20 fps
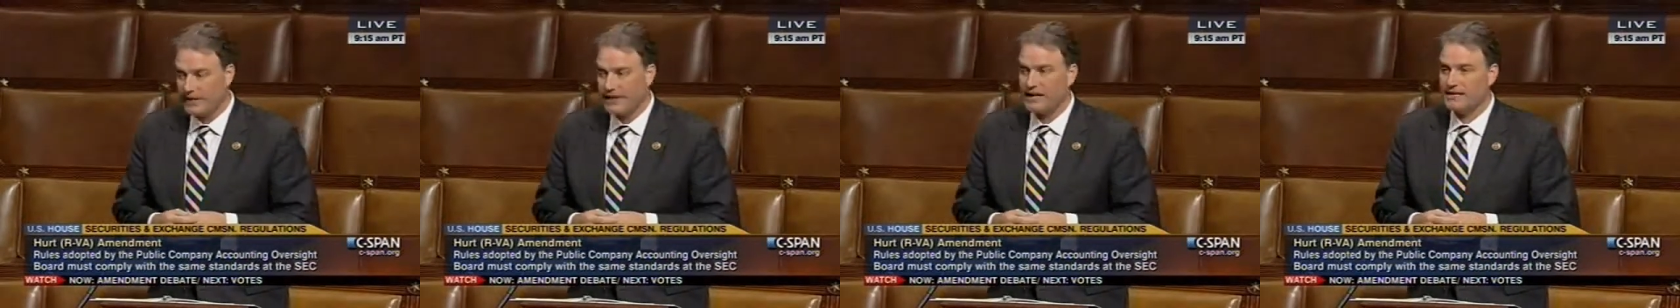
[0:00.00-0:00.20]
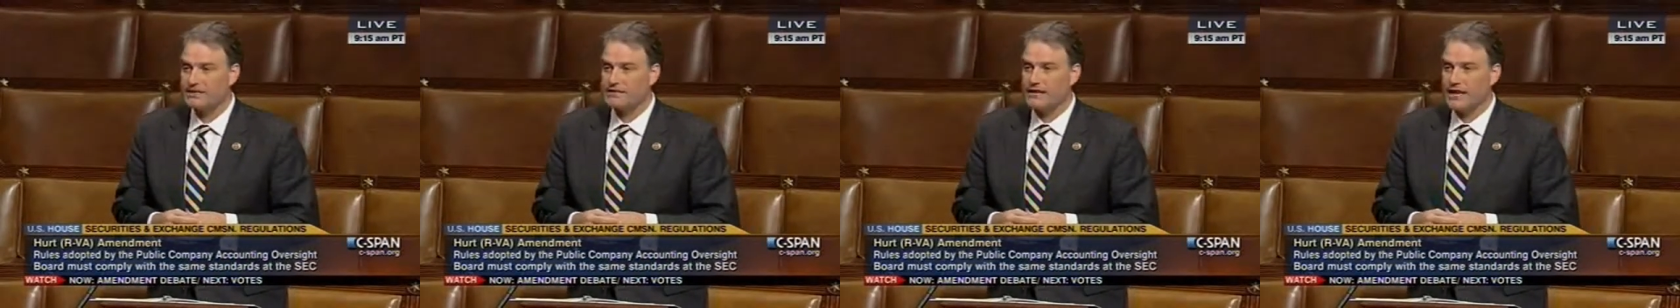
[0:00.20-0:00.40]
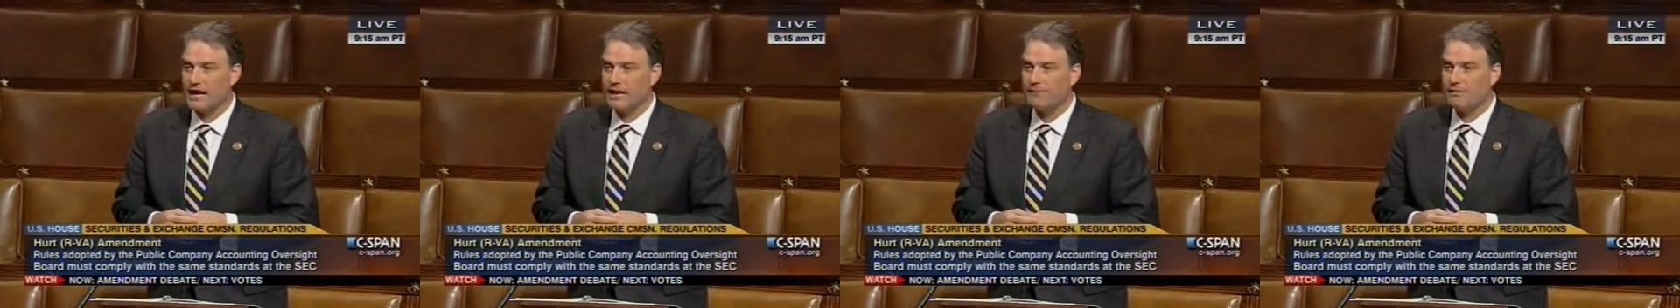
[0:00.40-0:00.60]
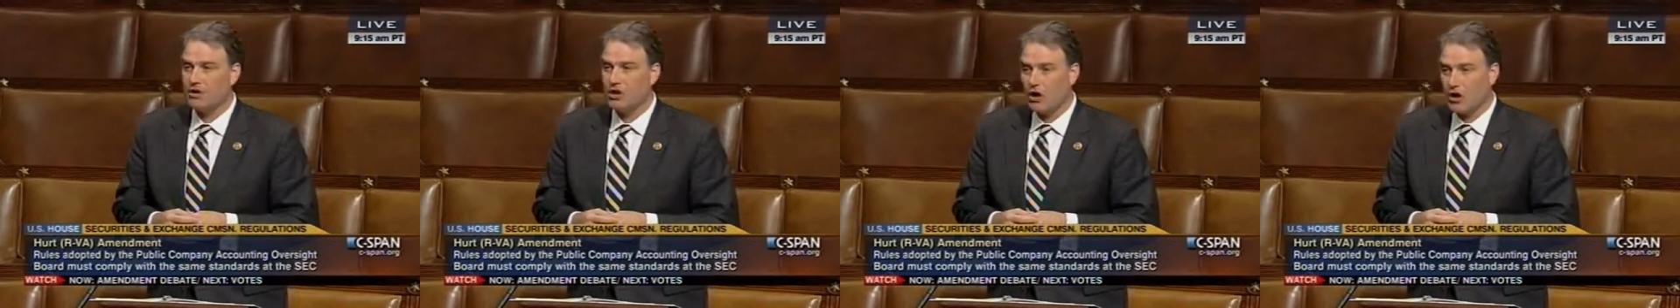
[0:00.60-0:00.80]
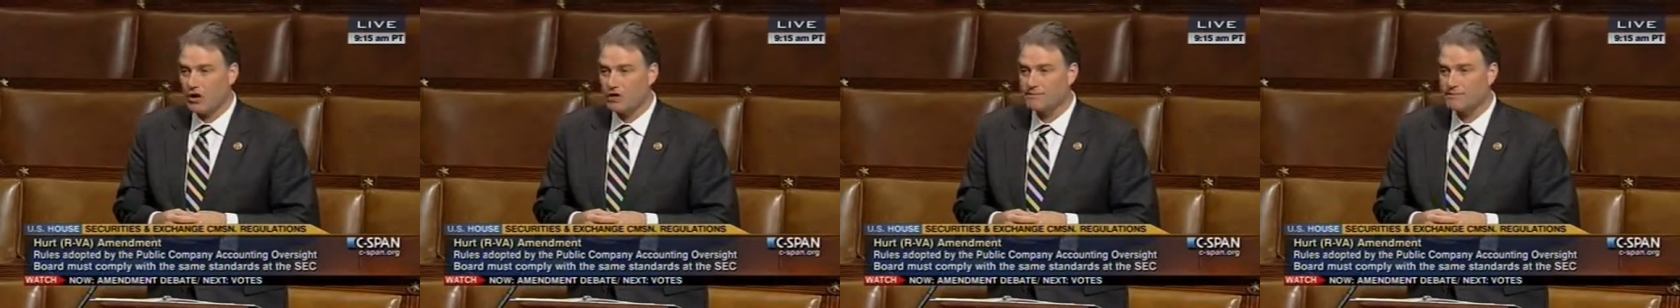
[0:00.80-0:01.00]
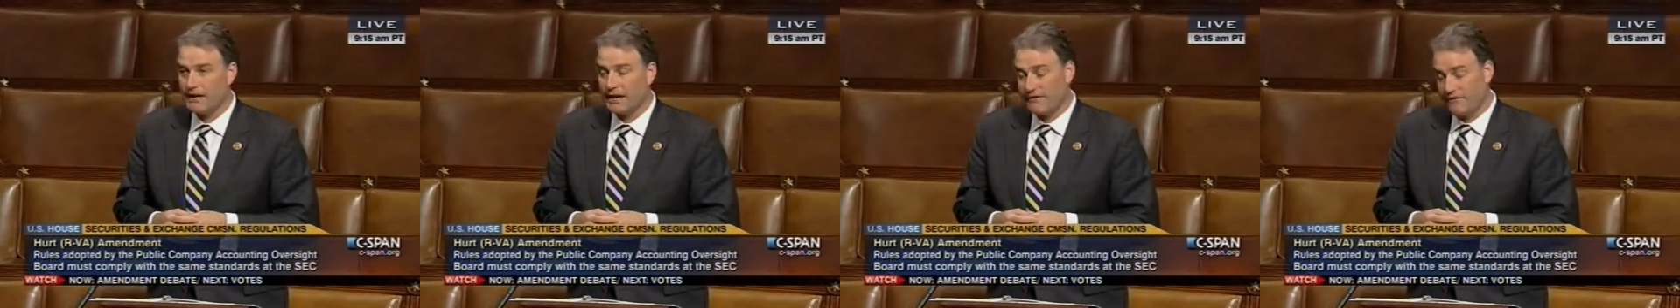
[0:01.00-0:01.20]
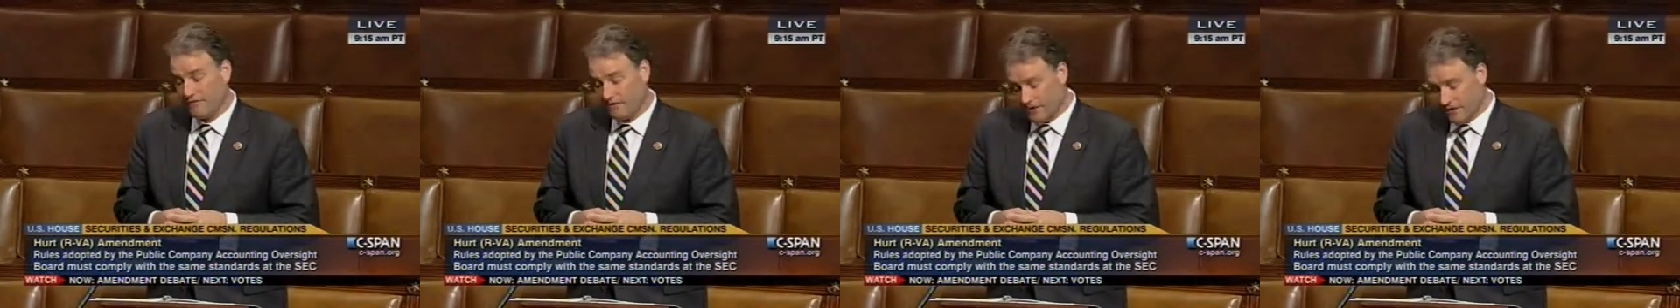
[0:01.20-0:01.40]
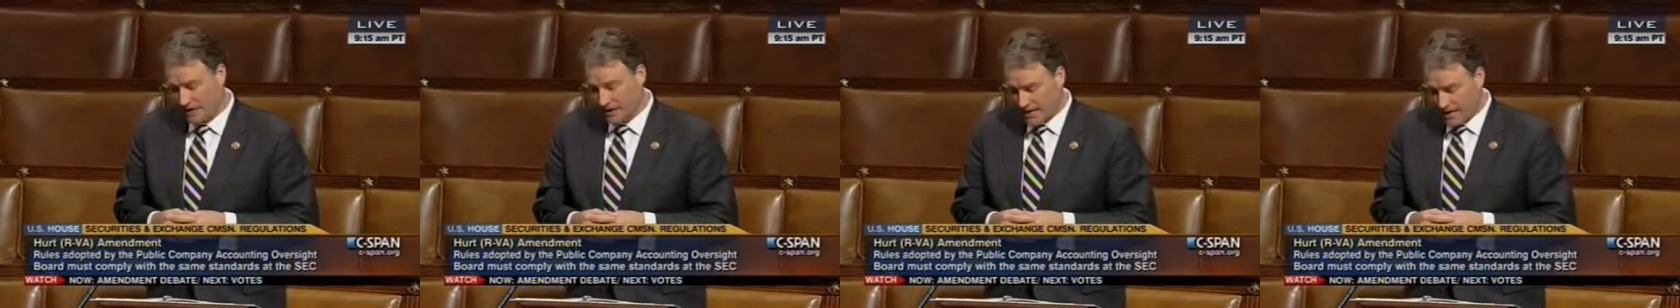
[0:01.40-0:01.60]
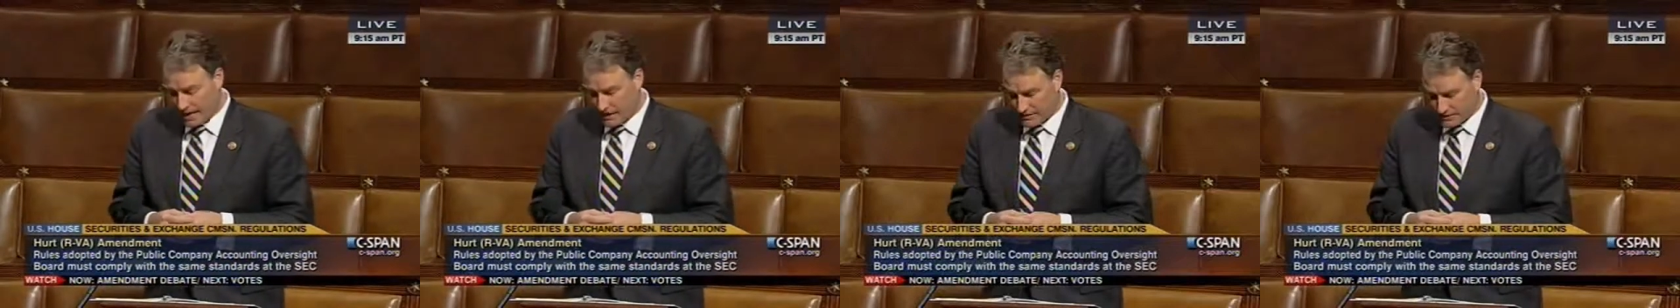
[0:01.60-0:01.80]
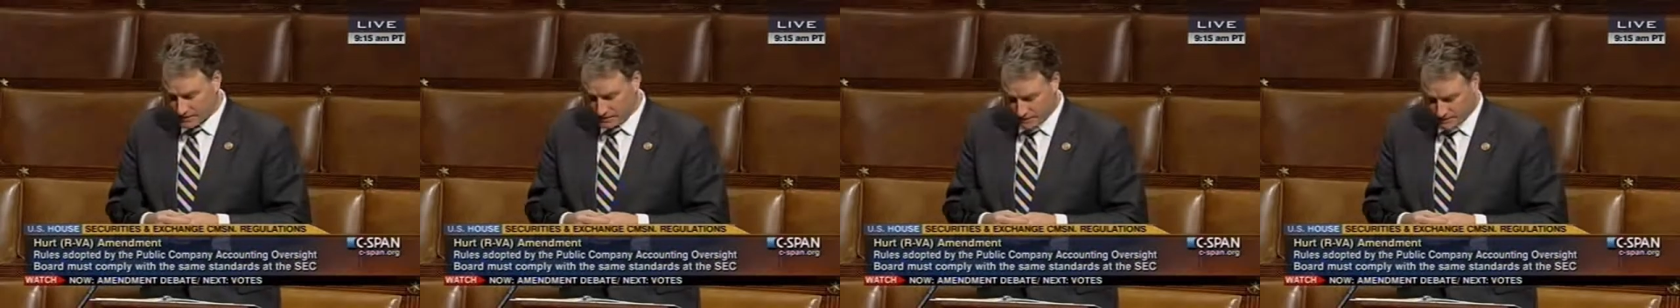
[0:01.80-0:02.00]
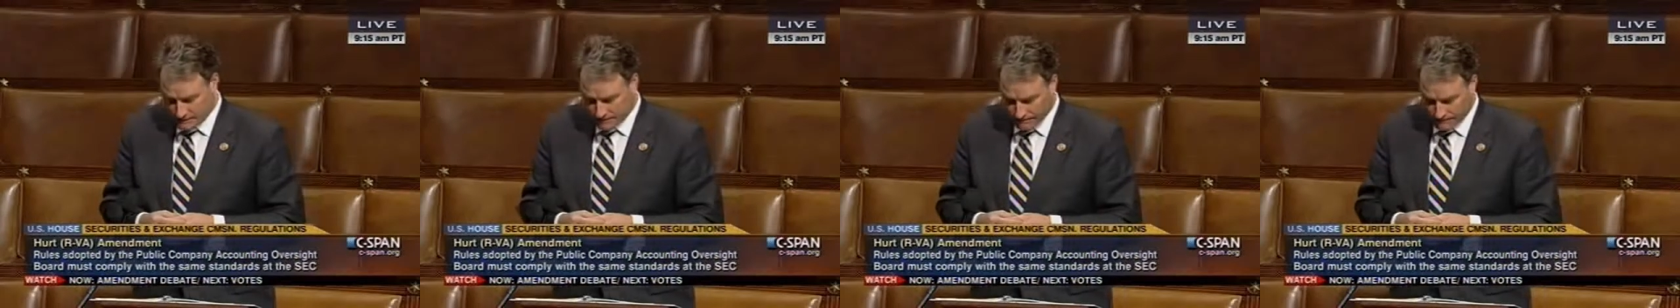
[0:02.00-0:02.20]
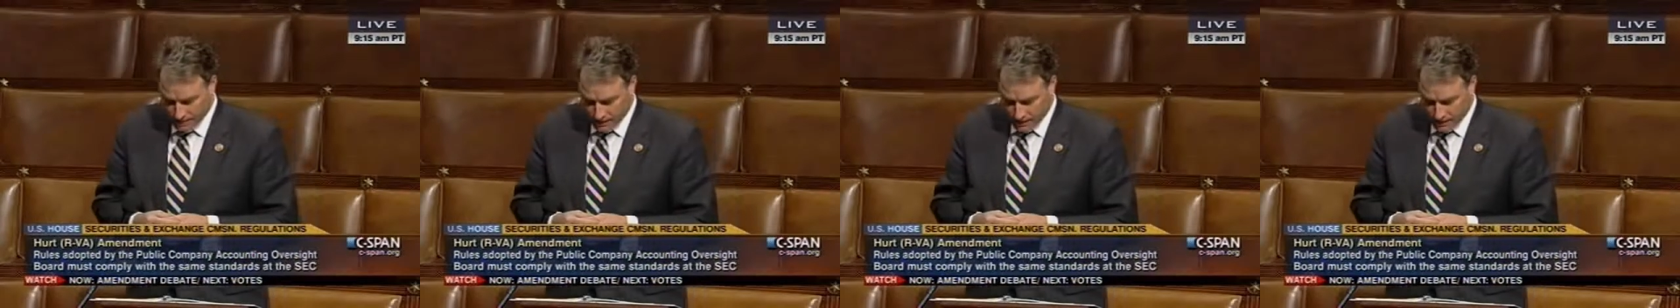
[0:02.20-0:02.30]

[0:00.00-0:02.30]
that same cost-benefit analysis.